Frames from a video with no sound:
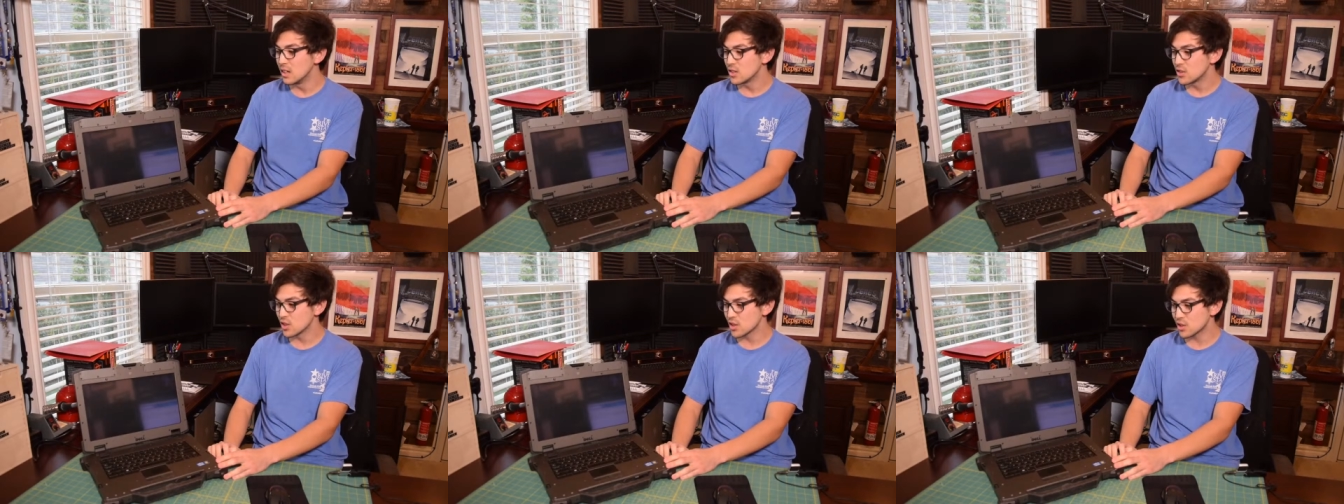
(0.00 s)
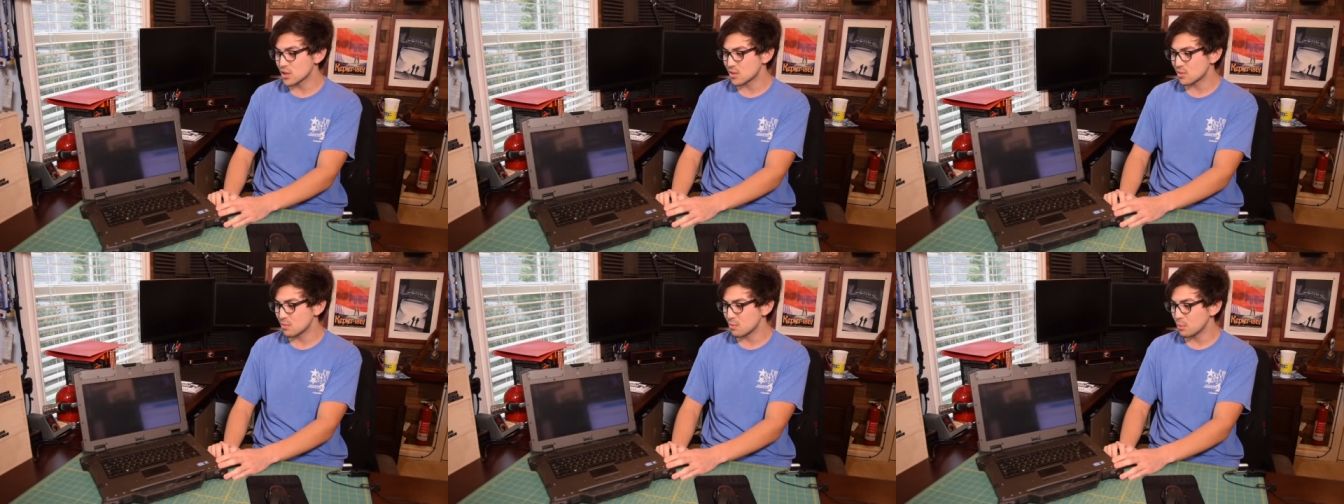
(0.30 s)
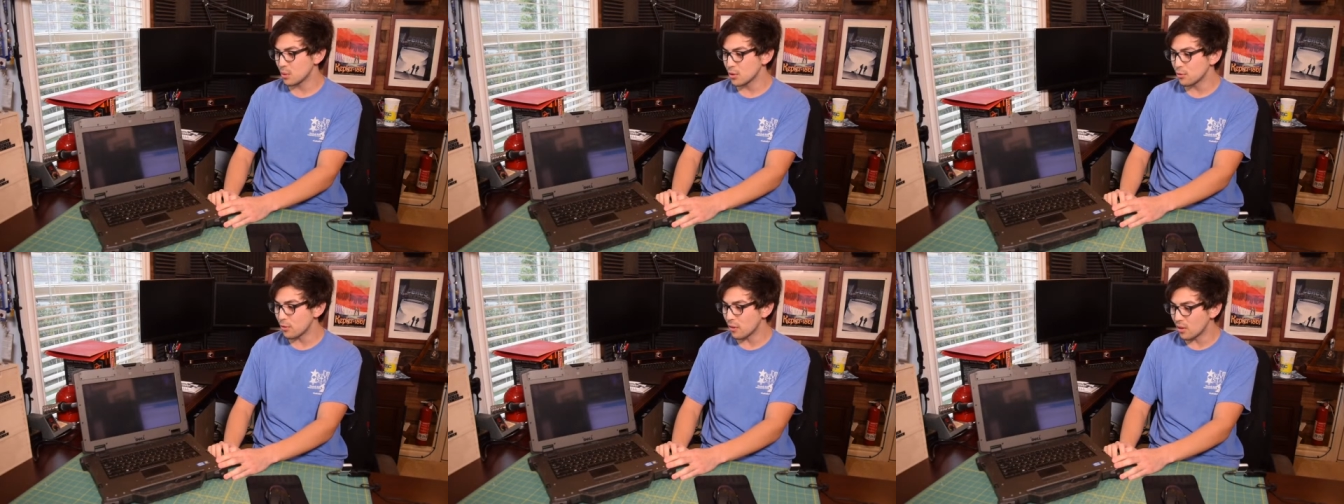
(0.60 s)
Just
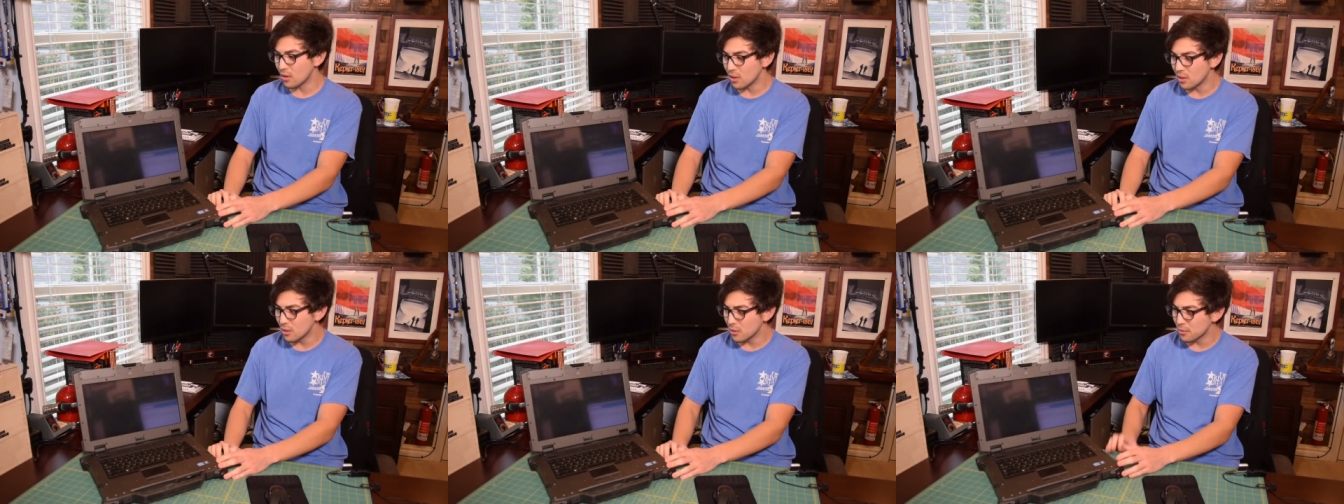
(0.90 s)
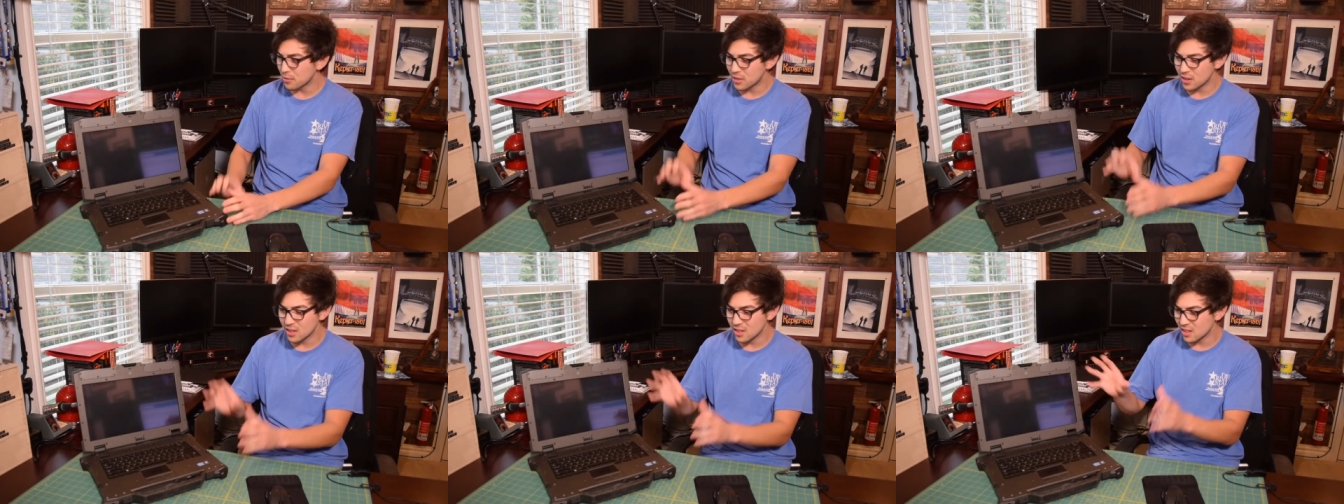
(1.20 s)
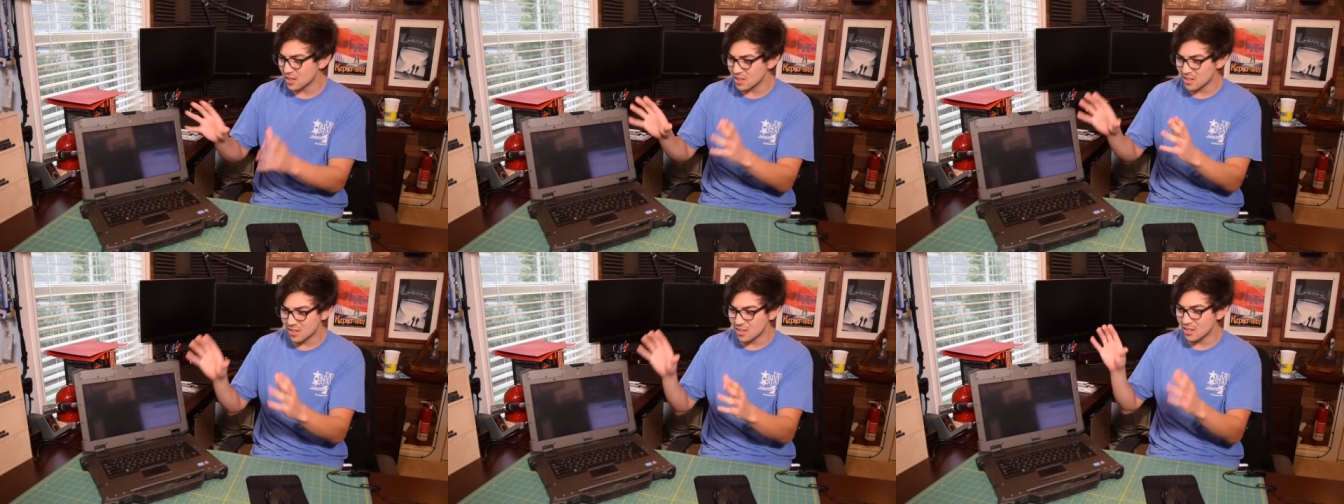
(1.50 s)
with all
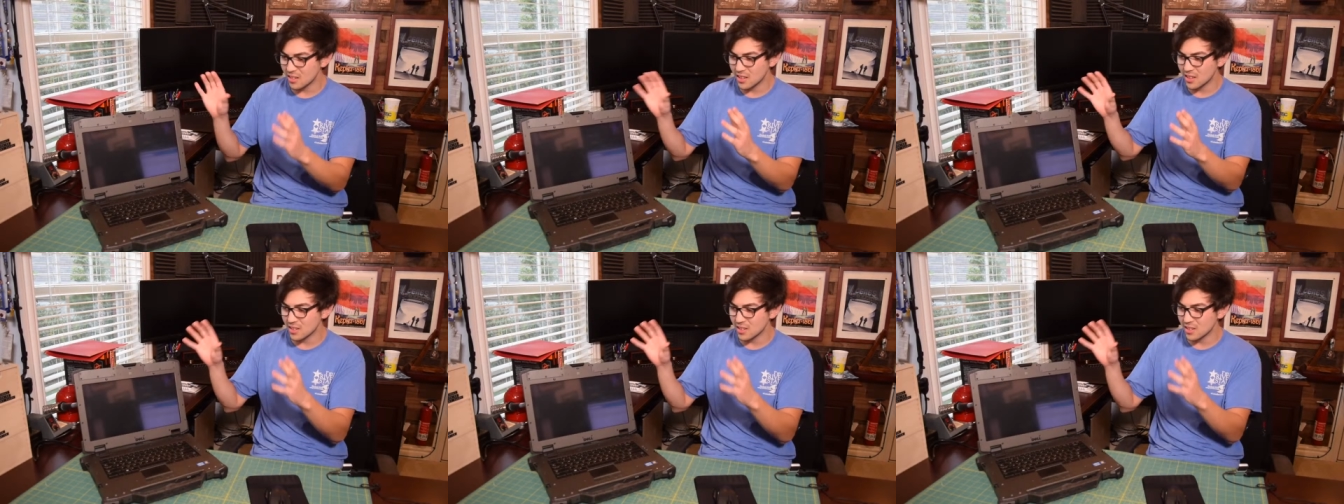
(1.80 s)
the